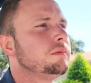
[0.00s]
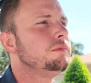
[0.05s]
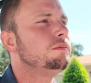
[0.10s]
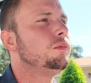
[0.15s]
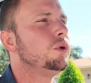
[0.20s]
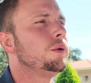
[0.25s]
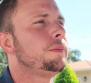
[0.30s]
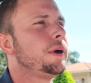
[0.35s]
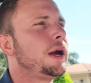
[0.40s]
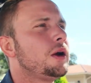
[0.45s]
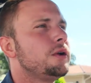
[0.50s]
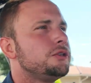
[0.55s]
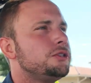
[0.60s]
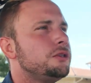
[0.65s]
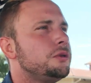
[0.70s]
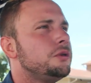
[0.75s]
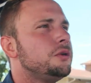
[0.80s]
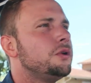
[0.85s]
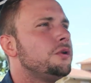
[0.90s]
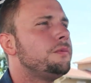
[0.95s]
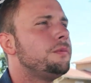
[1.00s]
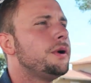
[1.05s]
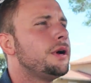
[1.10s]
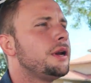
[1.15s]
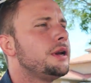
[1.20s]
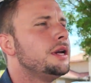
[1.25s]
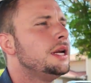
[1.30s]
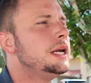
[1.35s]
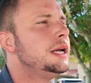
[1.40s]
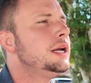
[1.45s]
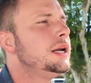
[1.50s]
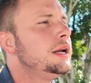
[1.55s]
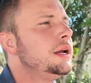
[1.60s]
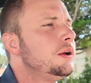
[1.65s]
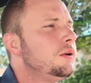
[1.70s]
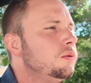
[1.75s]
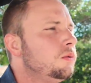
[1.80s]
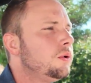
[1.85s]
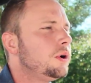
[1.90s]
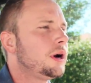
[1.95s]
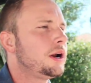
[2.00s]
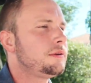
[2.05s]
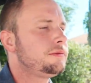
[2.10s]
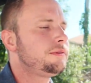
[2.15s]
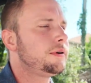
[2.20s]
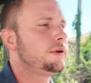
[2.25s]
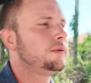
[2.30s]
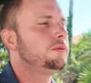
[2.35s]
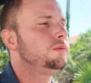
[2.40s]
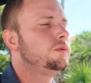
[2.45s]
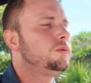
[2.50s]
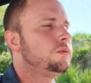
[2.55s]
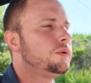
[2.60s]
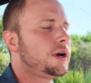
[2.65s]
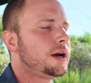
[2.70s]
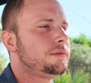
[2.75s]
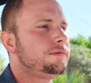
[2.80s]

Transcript: More power to you. But where